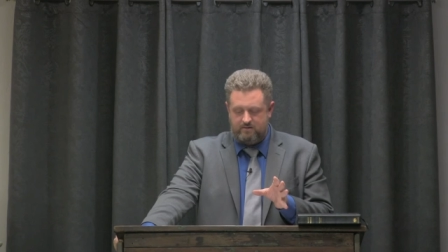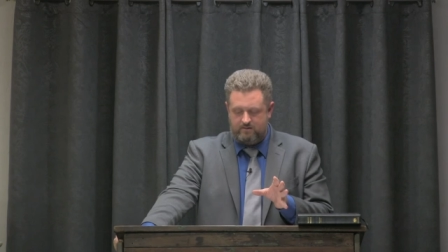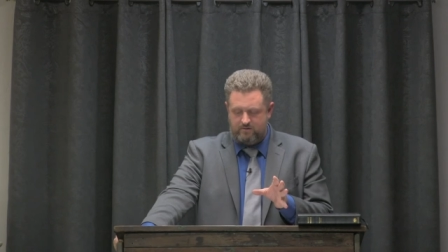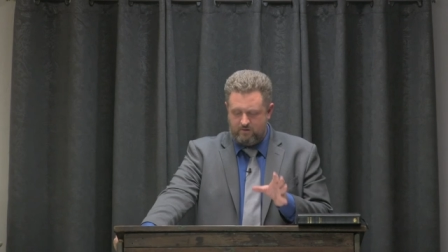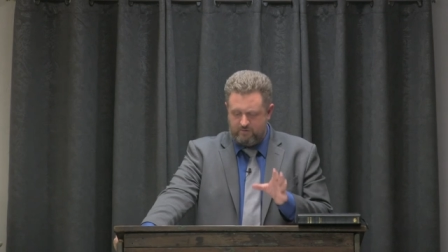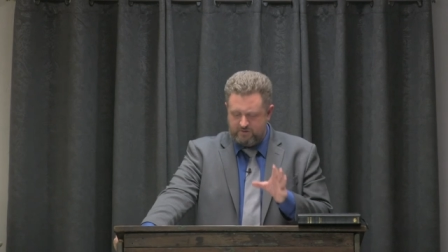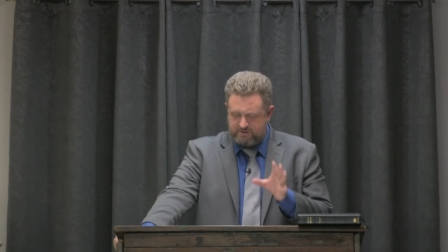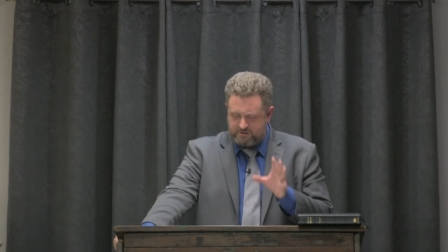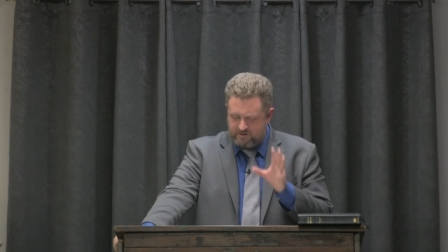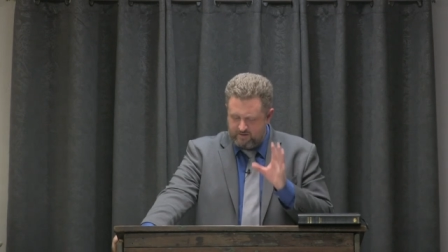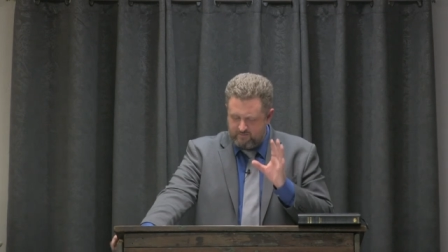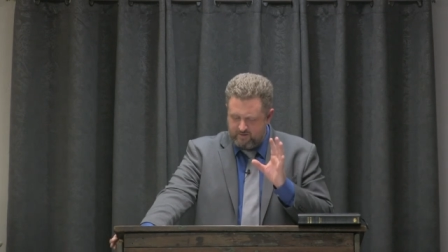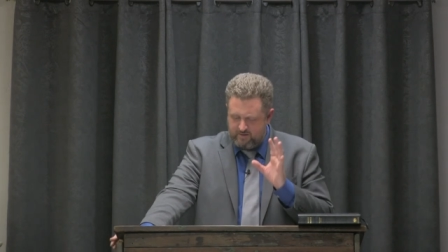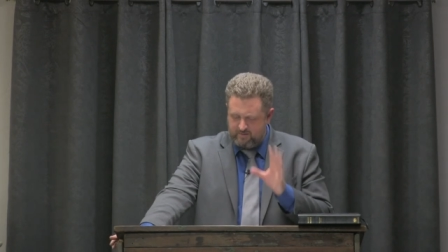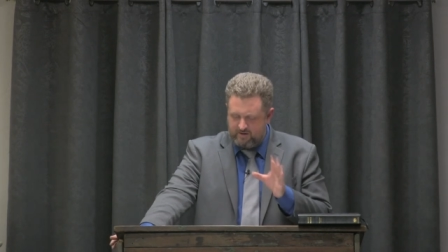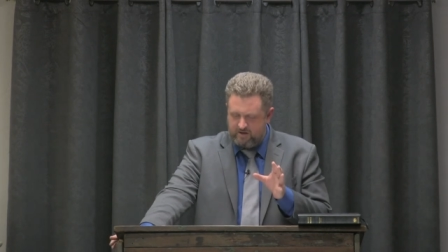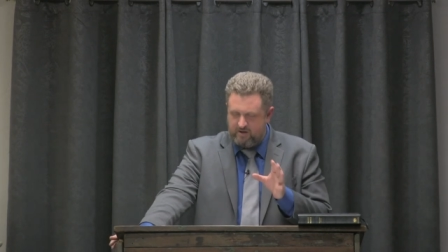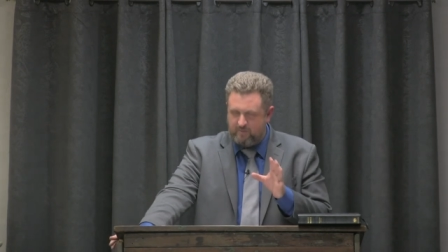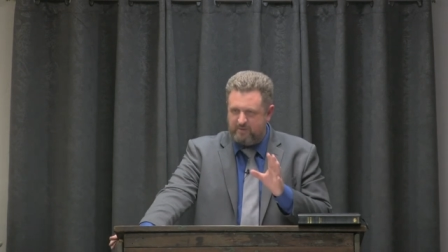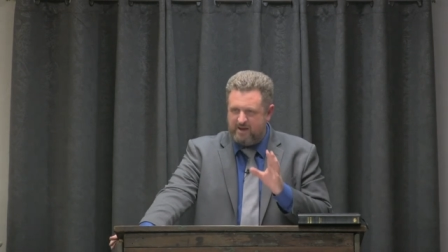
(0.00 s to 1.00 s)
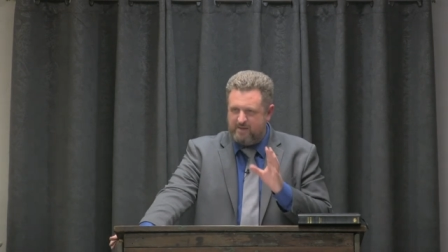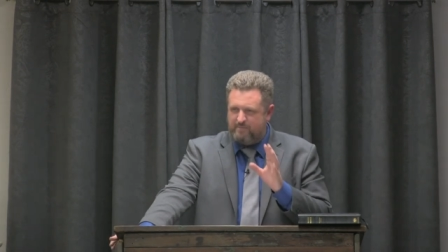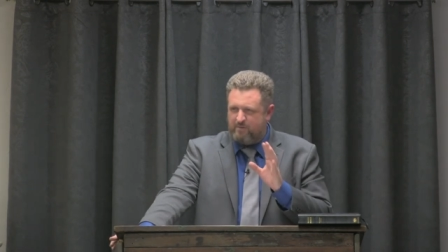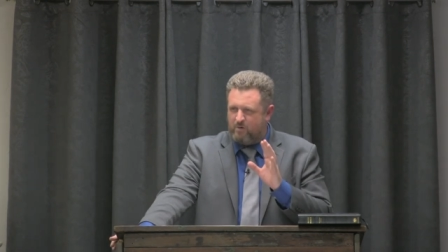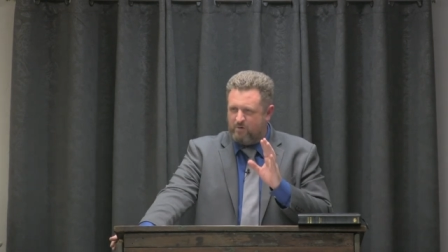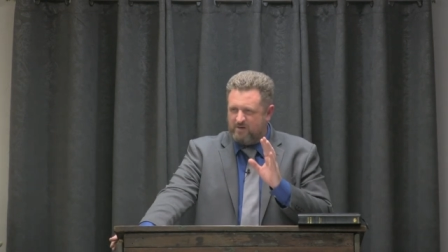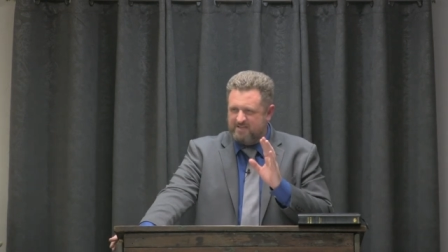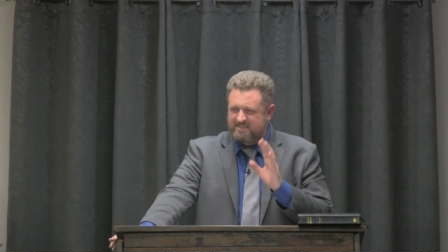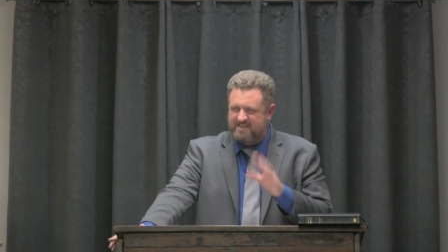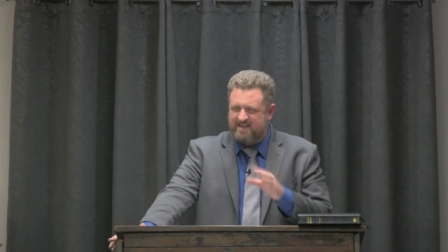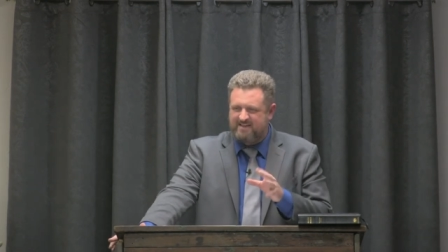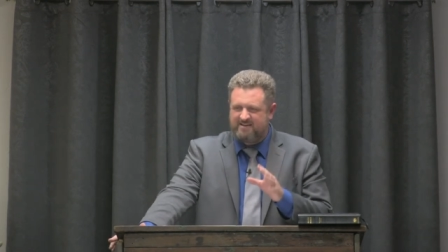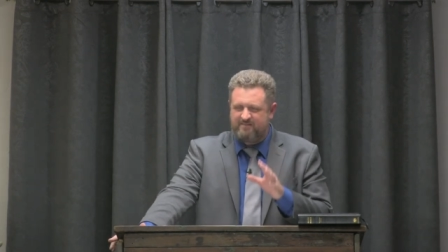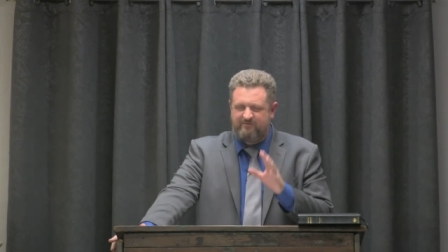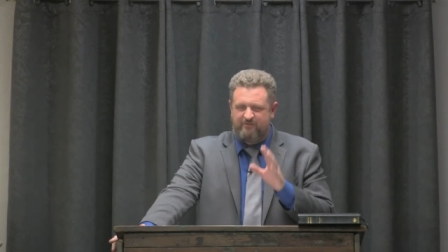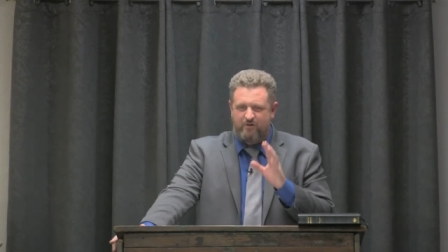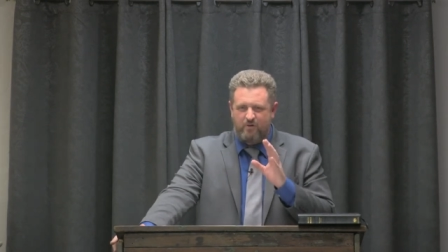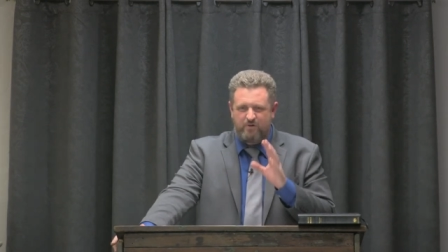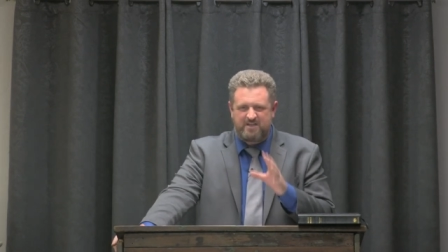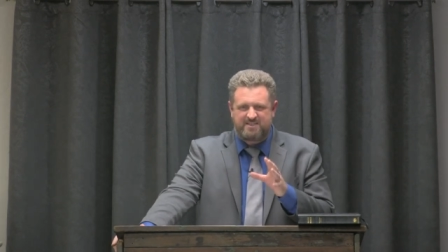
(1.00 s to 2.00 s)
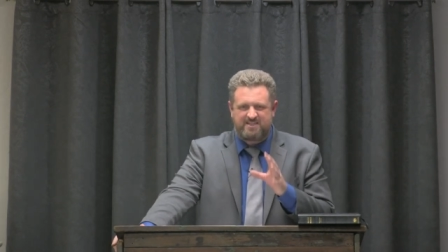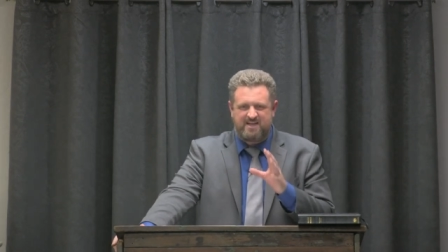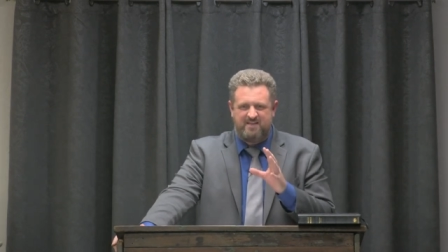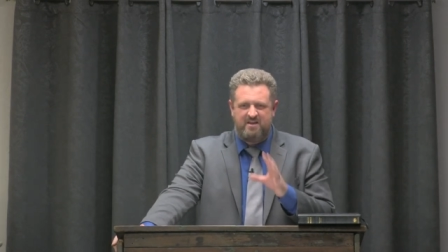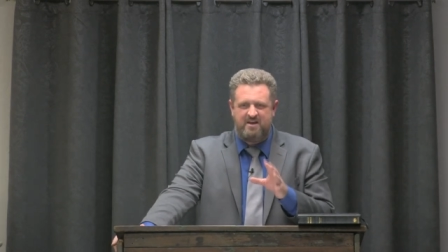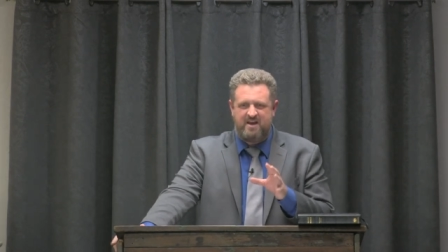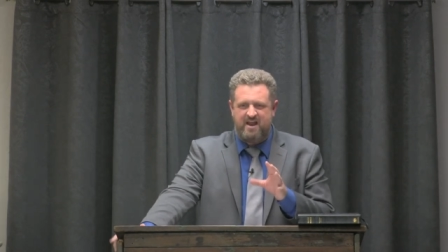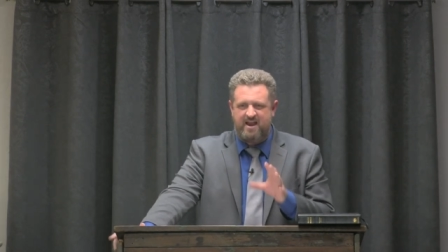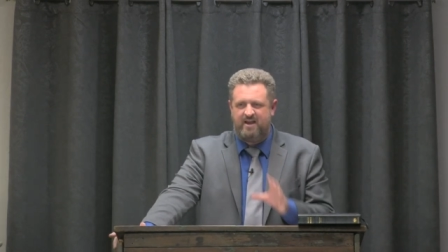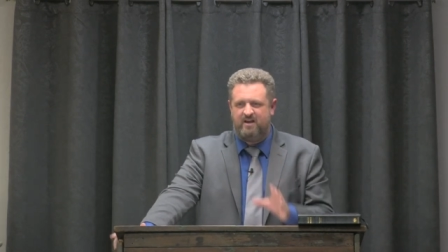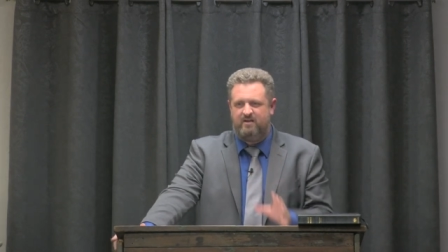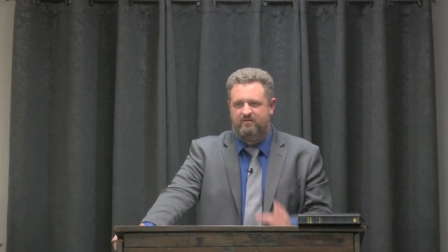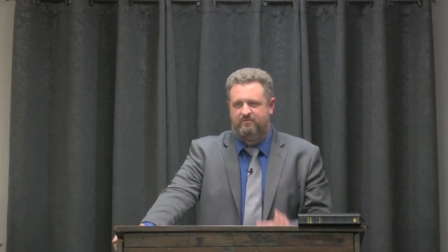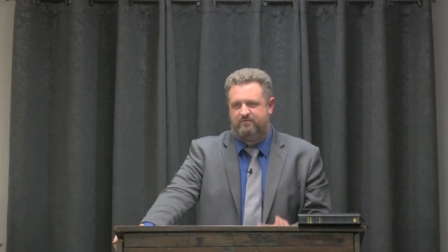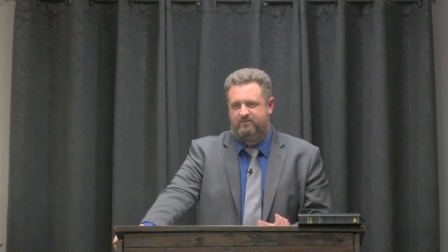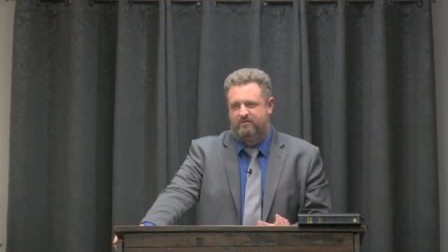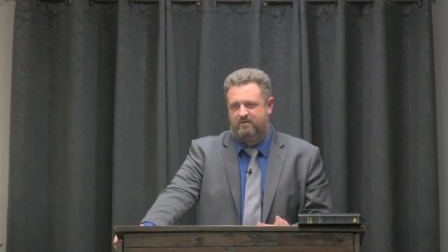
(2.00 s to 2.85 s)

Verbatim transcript: Always try to remember, you know, people always tend to focus on the negative.